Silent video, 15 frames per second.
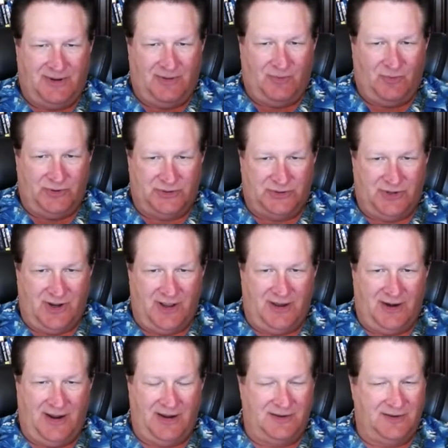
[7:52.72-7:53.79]
was taught,
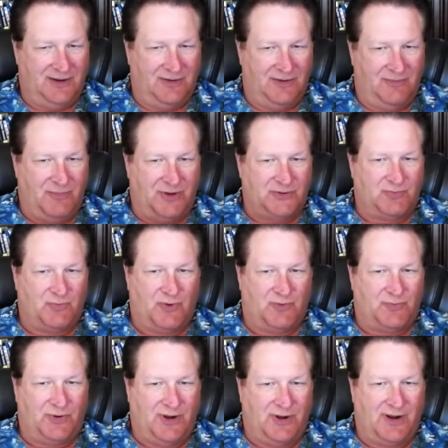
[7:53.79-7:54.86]
I think, are much more
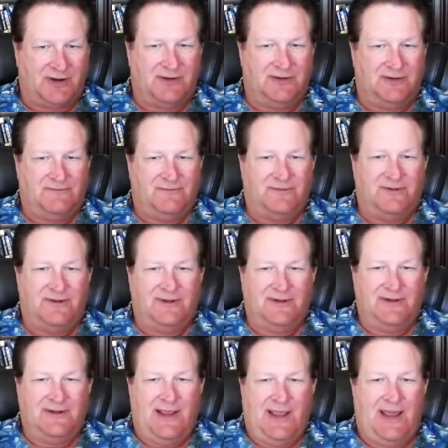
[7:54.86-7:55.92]
productive.
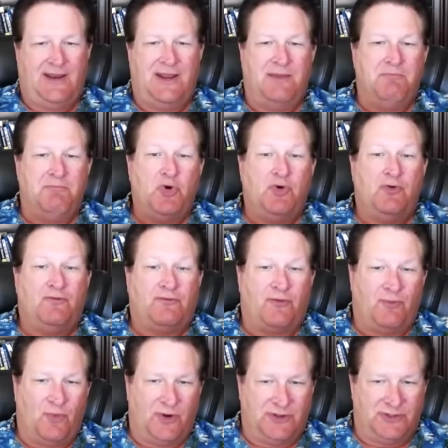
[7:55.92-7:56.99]
And they move from
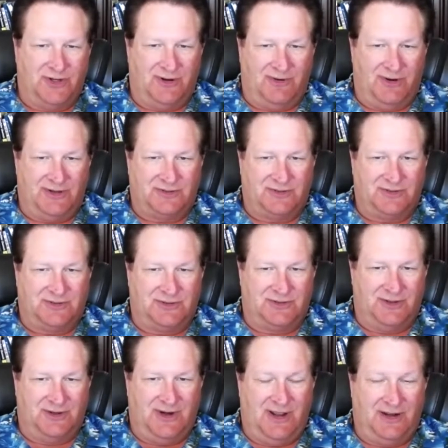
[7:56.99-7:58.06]
one generation to
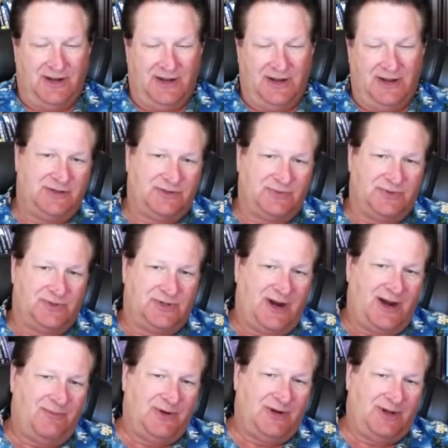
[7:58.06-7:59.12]
the next. These
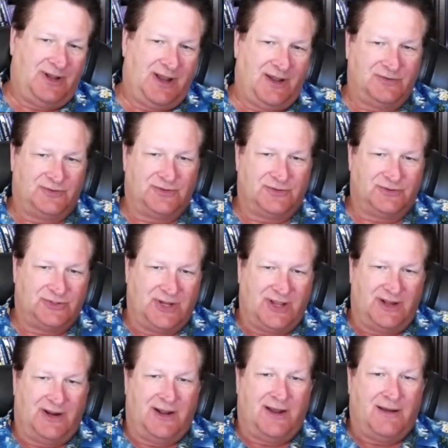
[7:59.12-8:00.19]
retirement accounts are set
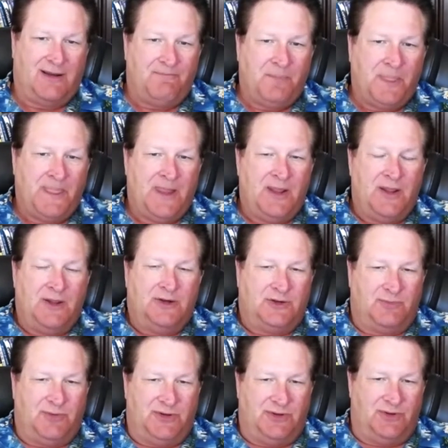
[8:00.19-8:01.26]
up to
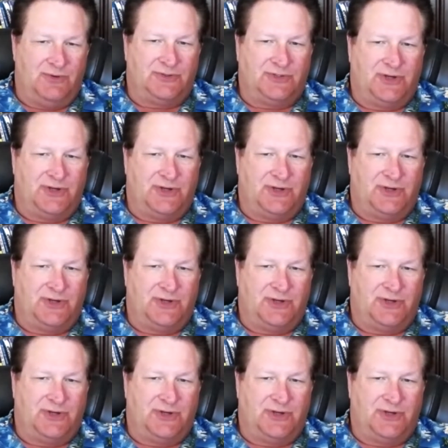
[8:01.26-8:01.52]
be used